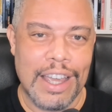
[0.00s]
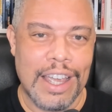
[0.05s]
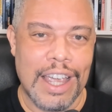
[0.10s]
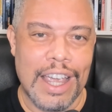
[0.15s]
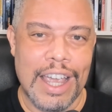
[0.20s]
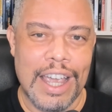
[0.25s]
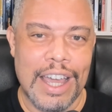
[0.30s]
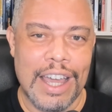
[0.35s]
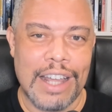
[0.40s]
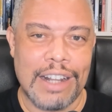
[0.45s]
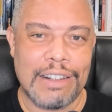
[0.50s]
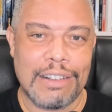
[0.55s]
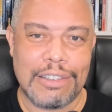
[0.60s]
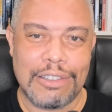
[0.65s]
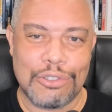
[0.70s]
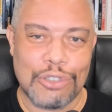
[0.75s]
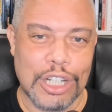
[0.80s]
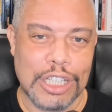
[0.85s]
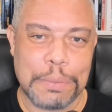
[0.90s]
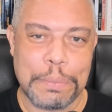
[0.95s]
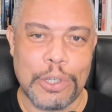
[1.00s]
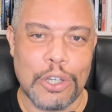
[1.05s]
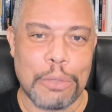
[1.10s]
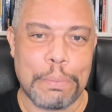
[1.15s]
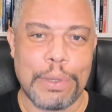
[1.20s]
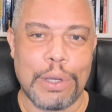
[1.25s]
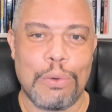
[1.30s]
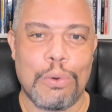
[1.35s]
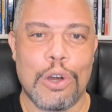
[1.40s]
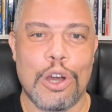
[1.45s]
and trust me, it'll
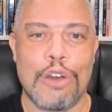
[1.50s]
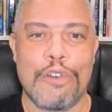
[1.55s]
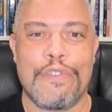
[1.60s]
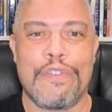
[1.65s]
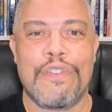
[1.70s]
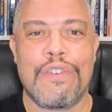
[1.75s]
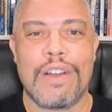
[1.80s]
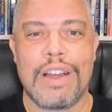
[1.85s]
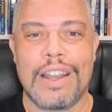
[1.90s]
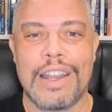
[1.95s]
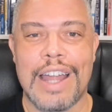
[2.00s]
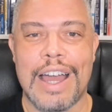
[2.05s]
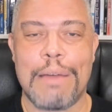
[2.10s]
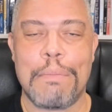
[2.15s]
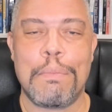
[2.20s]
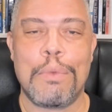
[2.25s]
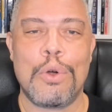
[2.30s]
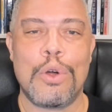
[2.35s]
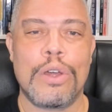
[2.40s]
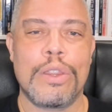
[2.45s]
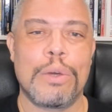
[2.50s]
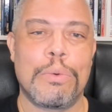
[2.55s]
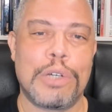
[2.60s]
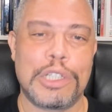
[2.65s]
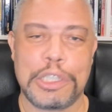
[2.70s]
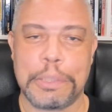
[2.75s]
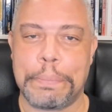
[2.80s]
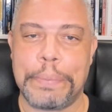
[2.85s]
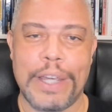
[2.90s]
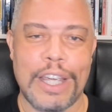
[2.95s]
be worth a lot more than what
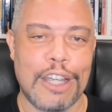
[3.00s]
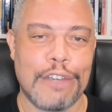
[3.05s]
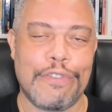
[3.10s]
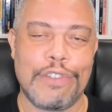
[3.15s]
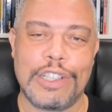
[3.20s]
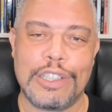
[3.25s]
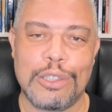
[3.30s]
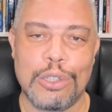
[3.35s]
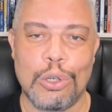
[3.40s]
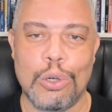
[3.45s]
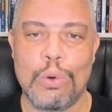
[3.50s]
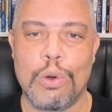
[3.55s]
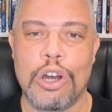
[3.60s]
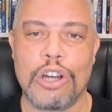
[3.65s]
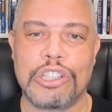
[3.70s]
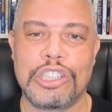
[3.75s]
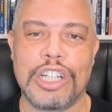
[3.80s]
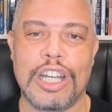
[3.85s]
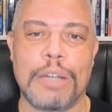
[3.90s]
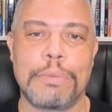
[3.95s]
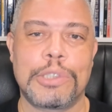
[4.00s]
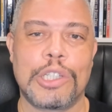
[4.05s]
you're paying for this little workshop.